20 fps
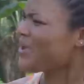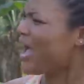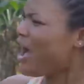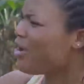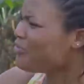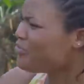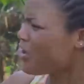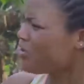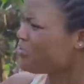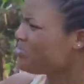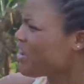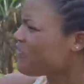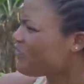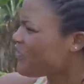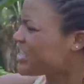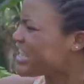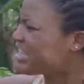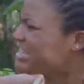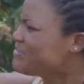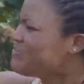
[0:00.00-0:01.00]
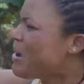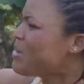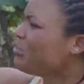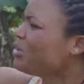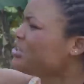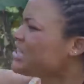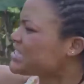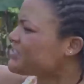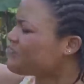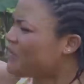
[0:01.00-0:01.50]
How dare you defecate in my
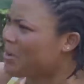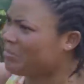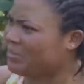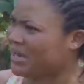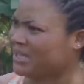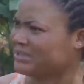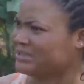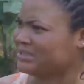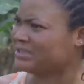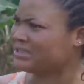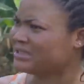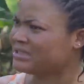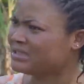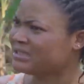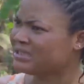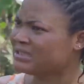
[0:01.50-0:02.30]
mother's farmland?